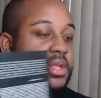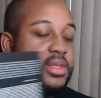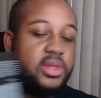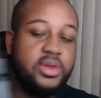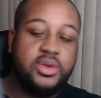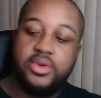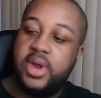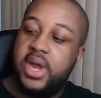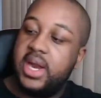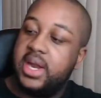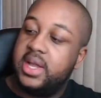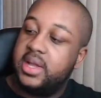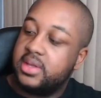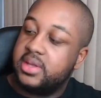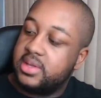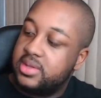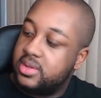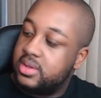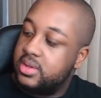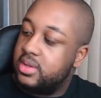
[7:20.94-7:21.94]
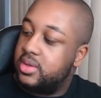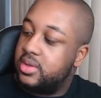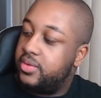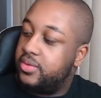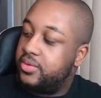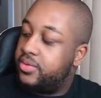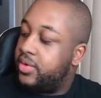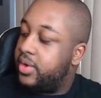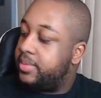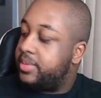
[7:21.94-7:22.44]
credits
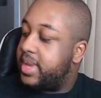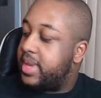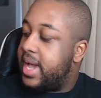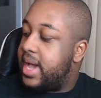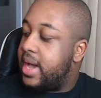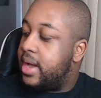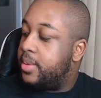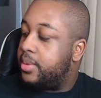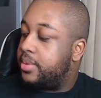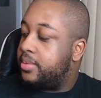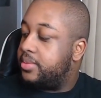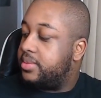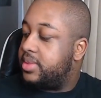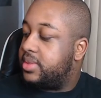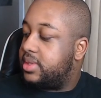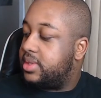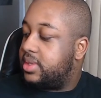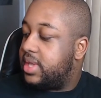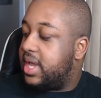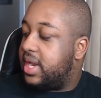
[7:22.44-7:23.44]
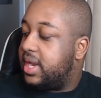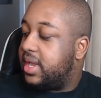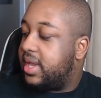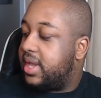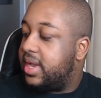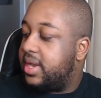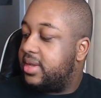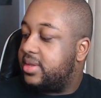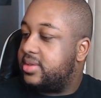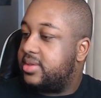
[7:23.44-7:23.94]
from the album
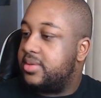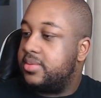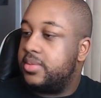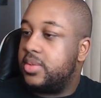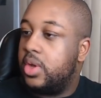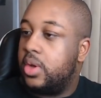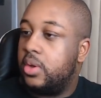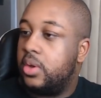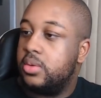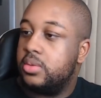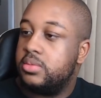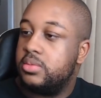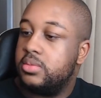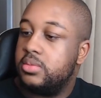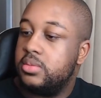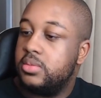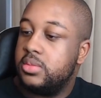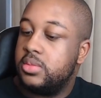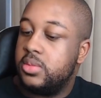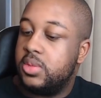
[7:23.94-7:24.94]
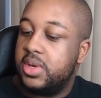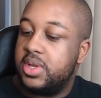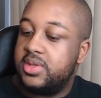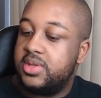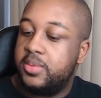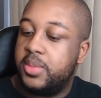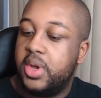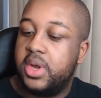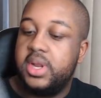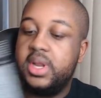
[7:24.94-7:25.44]
dedicated to, oh, well, that's a part of